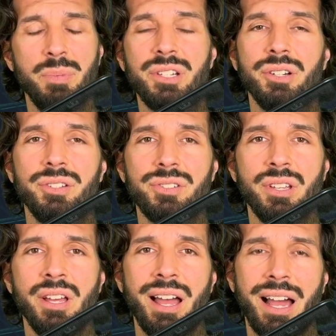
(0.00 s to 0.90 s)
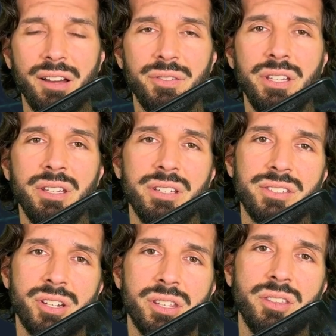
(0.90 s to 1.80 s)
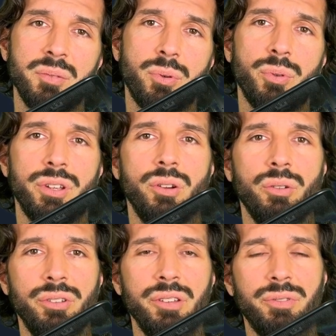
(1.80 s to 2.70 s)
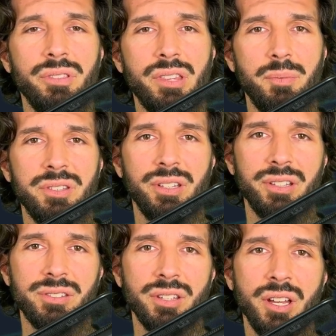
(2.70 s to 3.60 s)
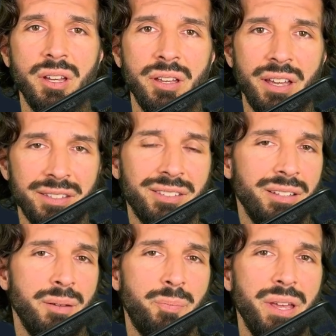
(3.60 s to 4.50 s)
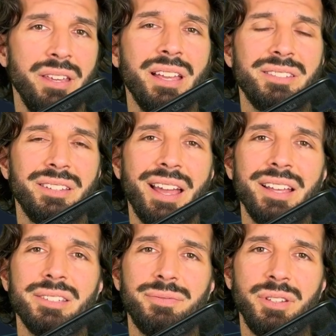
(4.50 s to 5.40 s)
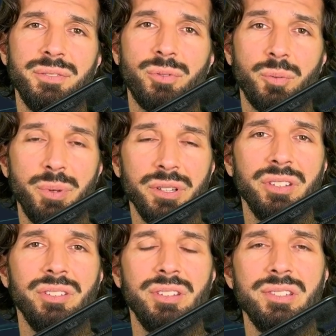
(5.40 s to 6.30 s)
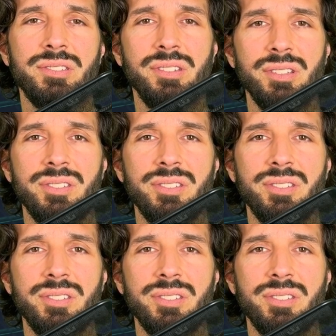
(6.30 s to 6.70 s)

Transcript: because having essentially the Borg and all the different thematics as paying as a gas fee for building these